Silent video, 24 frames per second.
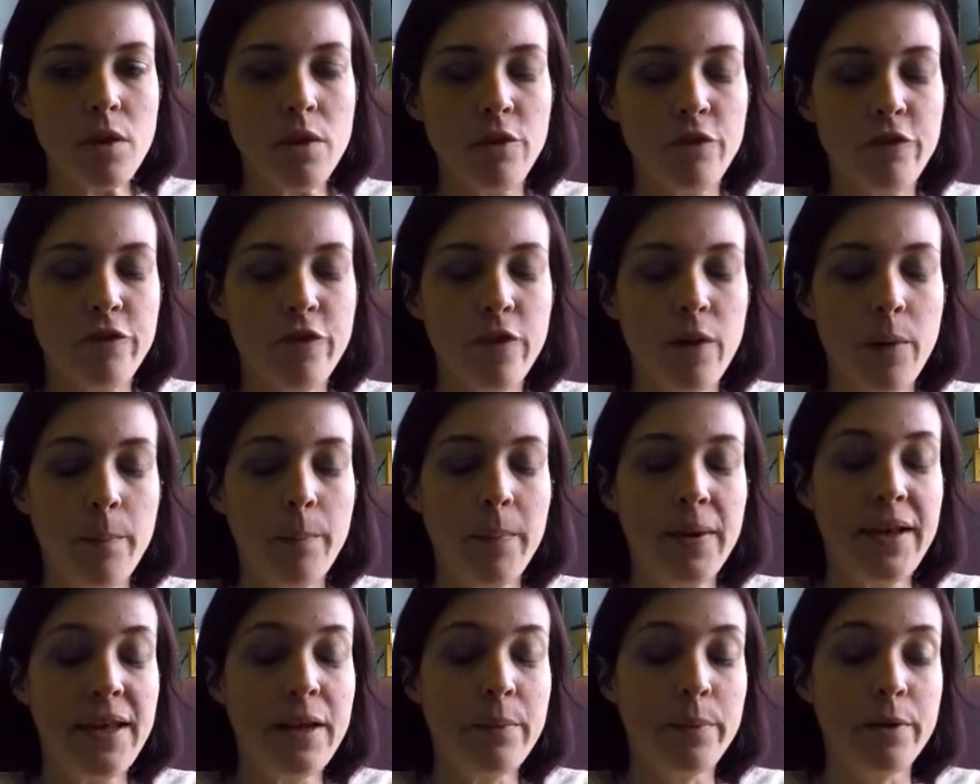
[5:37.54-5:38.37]
from
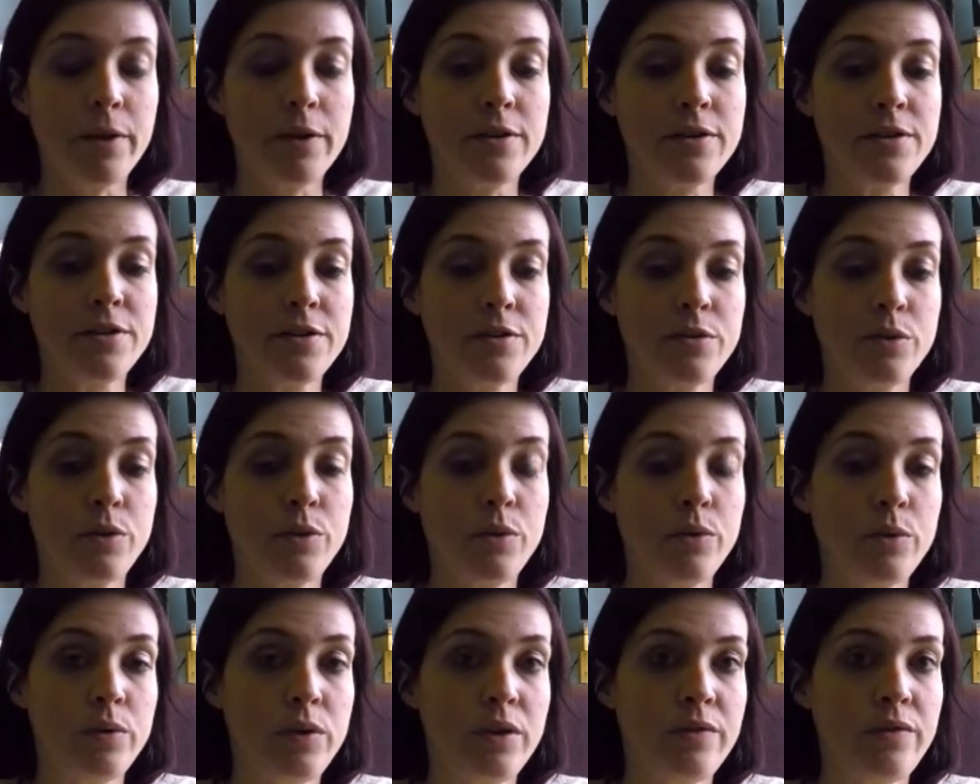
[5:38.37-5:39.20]
my neighbors
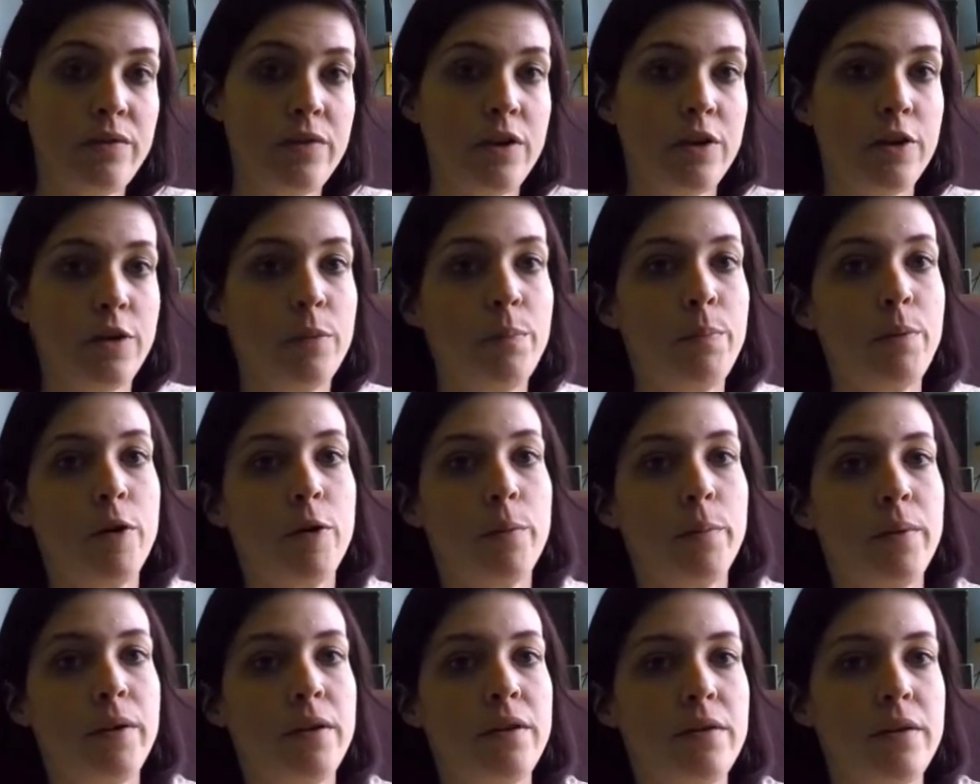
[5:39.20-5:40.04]
who live there
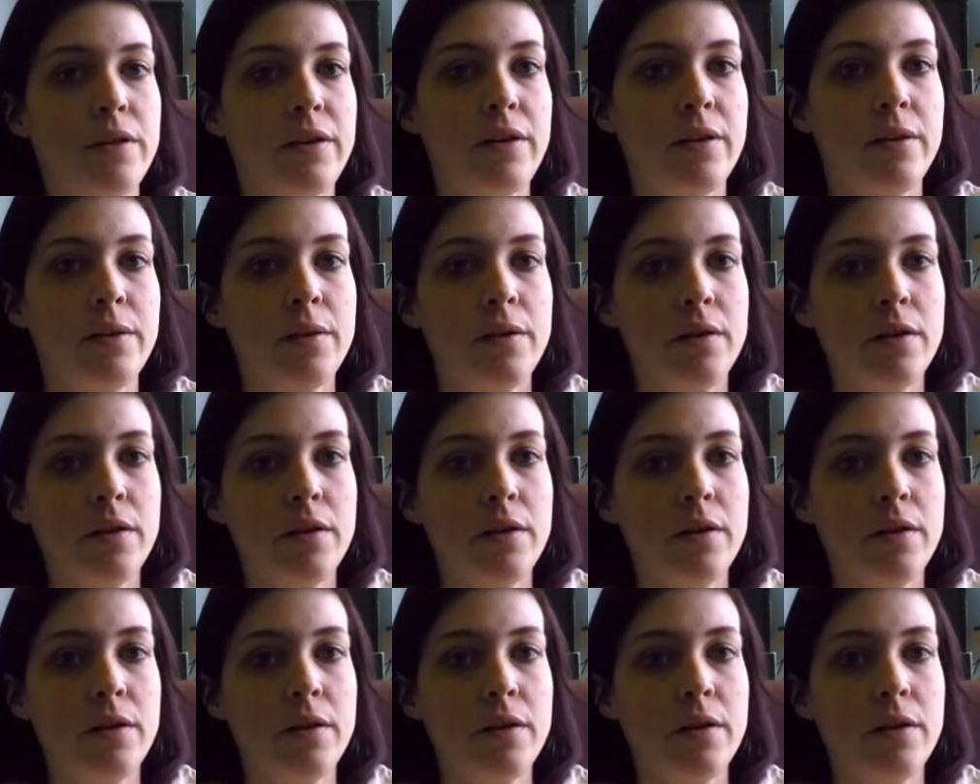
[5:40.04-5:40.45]
permanently.